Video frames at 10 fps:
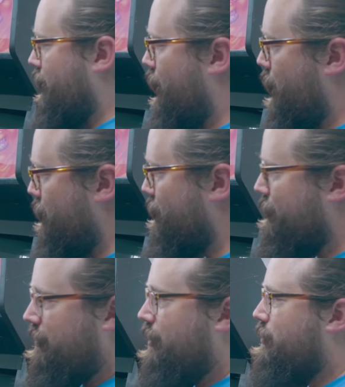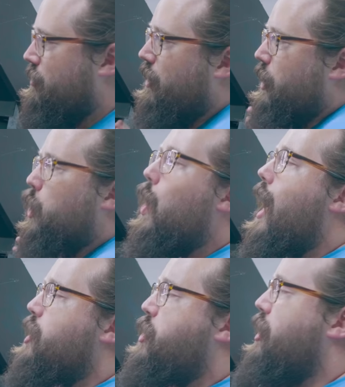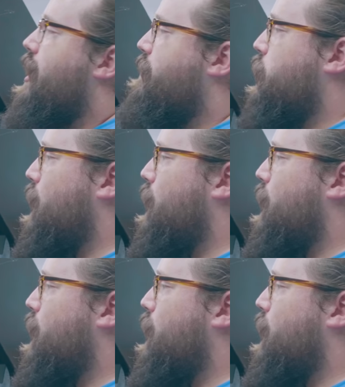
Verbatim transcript: and it's just like tragedy after